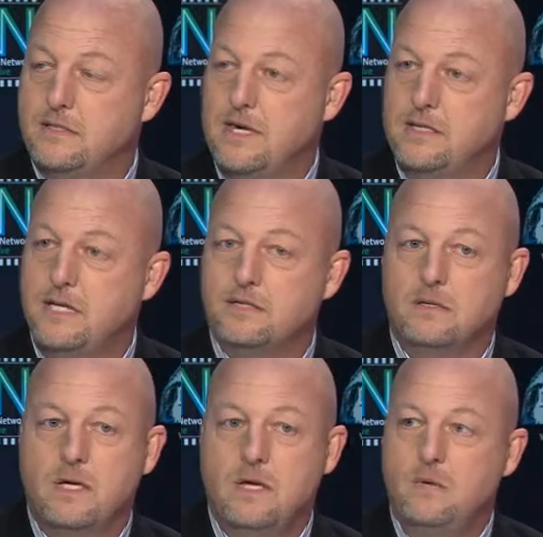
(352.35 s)
of that
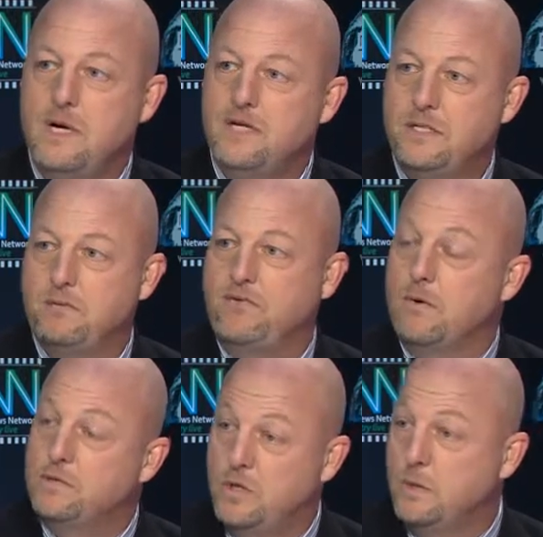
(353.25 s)
nature. We actually
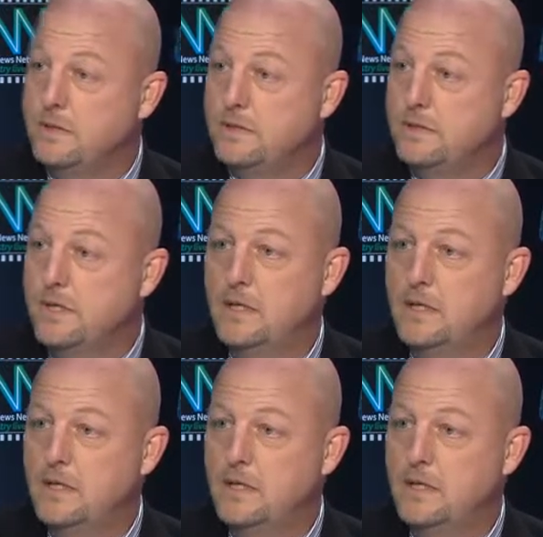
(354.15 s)
perform tours.